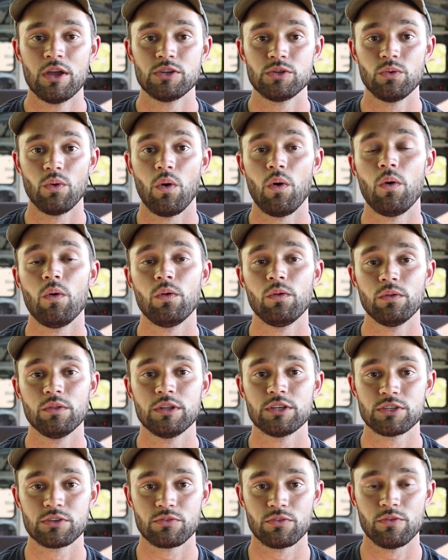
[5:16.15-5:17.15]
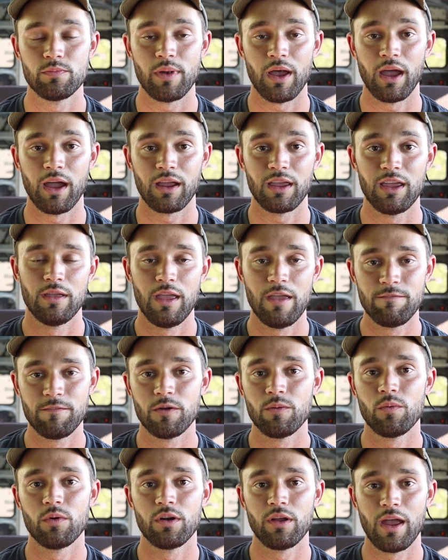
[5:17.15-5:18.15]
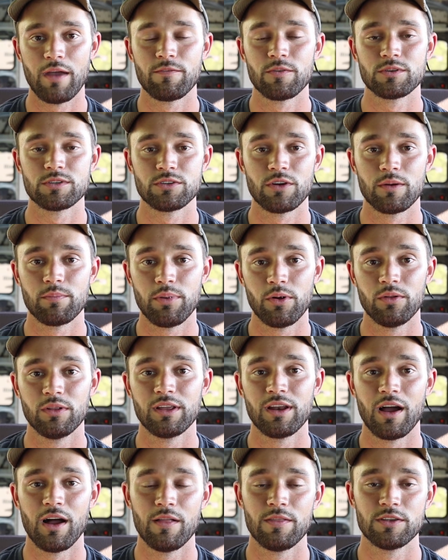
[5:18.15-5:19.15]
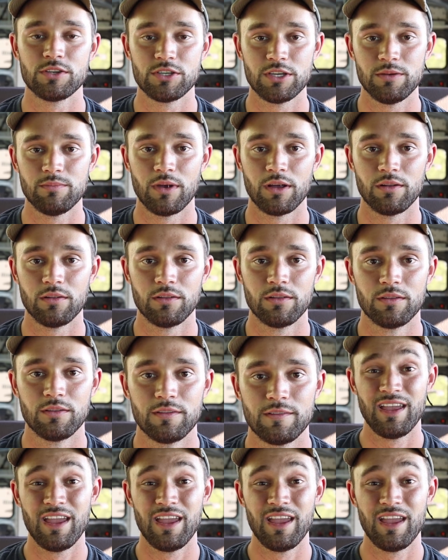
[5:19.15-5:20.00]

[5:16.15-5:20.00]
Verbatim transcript: to hold the screw back if it were to ever start pulling on the sheet metal.